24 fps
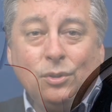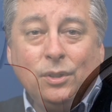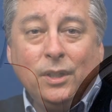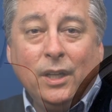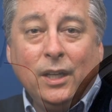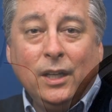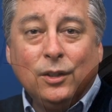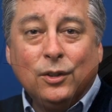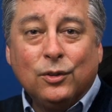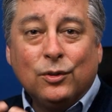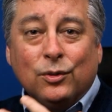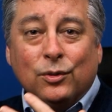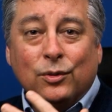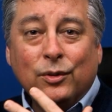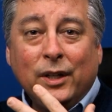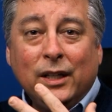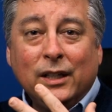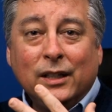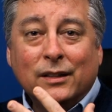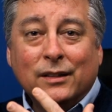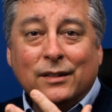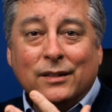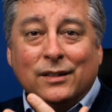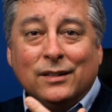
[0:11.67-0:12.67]
you can
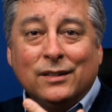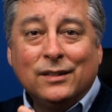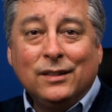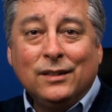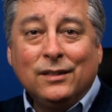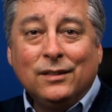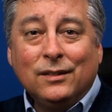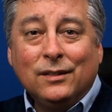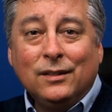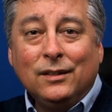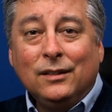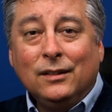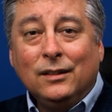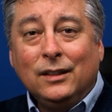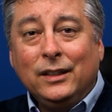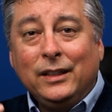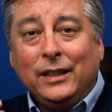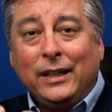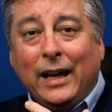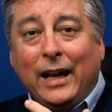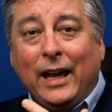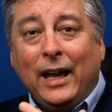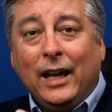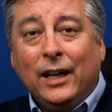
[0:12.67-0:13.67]
create
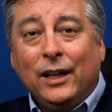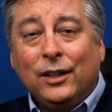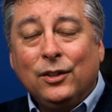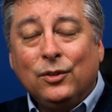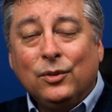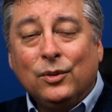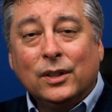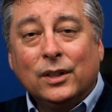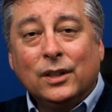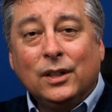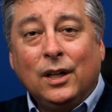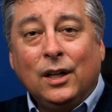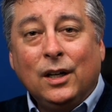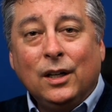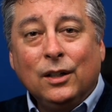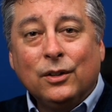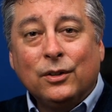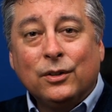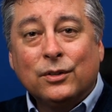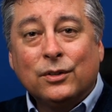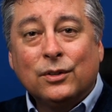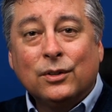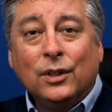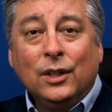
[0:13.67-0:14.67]
consistently accurate
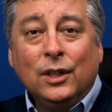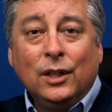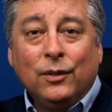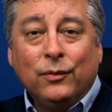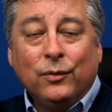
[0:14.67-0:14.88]
colors